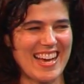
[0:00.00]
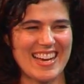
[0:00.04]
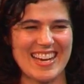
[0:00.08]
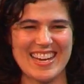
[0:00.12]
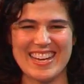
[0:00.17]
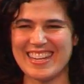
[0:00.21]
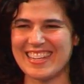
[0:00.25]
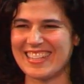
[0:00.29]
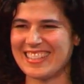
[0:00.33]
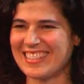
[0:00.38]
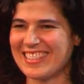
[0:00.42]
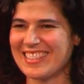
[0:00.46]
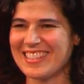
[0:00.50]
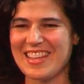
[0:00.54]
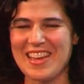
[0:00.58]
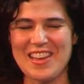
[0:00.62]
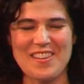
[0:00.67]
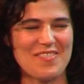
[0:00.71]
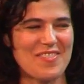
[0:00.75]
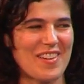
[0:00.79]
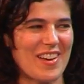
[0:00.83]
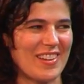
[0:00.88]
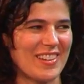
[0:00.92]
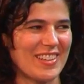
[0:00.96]
And they
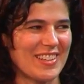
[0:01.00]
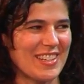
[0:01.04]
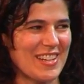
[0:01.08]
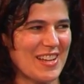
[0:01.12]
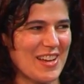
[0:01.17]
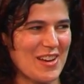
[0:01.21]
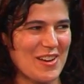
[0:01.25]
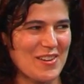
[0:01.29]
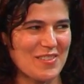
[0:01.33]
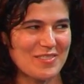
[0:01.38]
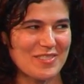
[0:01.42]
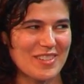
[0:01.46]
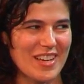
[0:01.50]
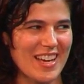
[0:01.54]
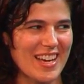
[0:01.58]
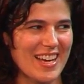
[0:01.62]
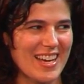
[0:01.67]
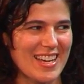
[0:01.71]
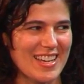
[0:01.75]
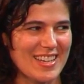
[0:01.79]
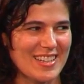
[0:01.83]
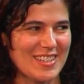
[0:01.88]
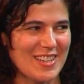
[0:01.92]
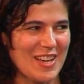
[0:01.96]
fell in love
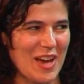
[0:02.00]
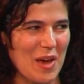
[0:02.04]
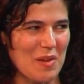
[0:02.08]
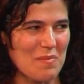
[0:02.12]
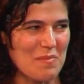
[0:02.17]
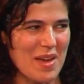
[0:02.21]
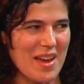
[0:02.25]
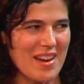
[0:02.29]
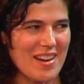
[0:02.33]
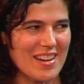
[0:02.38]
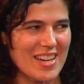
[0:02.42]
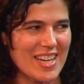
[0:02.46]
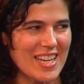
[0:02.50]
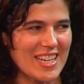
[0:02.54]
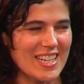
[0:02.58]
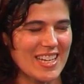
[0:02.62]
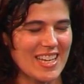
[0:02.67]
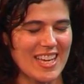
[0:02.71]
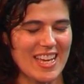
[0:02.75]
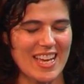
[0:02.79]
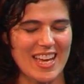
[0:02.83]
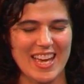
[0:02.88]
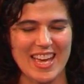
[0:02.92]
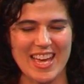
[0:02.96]
and got married.
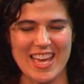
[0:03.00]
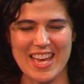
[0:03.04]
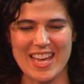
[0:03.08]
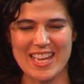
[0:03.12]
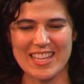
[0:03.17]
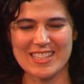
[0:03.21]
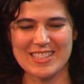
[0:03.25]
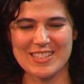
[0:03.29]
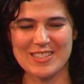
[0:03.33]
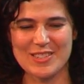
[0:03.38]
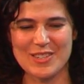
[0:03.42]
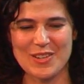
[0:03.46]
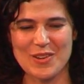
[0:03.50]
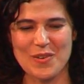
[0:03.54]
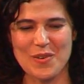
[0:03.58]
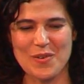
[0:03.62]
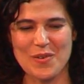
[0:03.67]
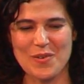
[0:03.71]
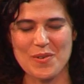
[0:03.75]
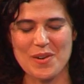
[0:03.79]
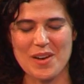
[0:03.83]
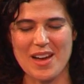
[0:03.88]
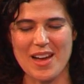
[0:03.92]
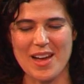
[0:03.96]
Mm -hmm. And
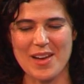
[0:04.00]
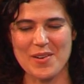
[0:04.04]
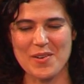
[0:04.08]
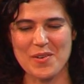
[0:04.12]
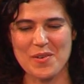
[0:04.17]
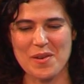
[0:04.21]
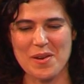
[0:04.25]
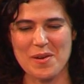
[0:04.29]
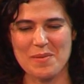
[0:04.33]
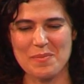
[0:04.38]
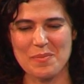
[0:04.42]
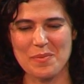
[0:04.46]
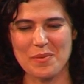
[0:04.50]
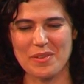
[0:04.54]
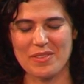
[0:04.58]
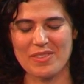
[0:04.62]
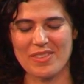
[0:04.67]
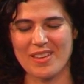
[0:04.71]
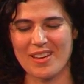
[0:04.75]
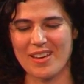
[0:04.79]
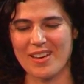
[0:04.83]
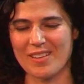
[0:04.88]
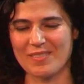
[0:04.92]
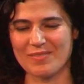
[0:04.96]
so I grew up
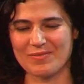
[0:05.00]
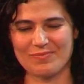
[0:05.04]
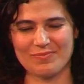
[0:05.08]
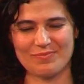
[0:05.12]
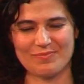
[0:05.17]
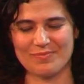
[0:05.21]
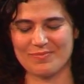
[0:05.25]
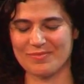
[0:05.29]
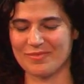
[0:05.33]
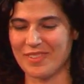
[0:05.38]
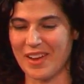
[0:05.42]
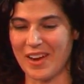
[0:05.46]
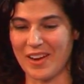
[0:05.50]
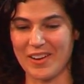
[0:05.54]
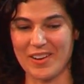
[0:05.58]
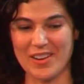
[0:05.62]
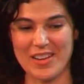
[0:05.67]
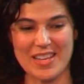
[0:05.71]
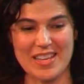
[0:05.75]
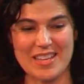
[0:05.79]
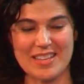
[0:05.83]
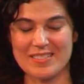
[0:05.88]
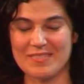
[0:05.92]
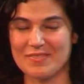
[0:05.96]
with a
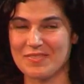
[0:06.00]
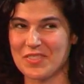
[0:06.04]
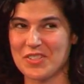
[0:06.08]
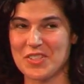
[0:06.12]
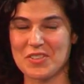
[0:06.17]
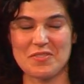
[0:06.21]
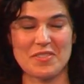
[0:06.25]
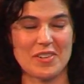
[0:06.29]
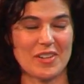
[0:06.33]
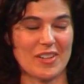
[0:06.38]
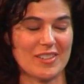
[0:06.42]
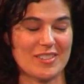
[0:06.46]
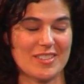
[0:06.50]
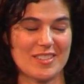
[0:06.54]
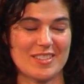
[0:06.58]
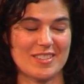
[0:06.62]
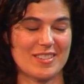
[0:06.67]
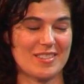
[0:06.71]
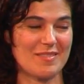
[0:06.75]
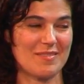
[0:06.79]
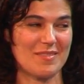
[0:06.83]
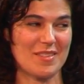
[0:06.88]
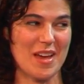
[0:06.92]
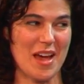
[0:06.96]
very
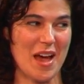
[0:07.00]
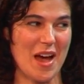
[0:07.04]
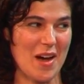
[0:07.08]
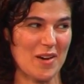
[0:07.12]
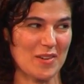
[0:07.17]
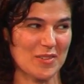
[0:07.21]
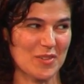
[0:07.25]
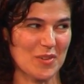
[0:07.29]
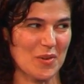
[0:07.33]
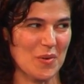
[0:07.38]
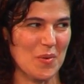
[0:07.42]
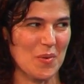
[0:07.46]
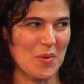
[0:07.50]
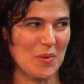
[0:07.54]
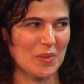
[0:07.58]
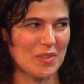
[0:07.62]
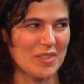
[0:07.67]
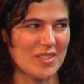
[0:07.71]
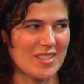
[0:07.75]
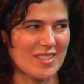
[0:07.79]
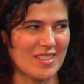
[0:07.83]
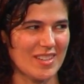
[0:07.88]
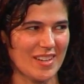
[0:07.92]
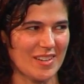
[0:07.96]
diverse
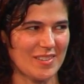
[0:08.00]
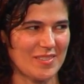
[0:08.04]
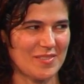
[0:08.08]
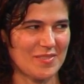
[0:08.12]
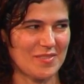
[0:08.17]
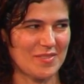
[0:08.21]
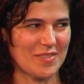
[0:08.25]
households in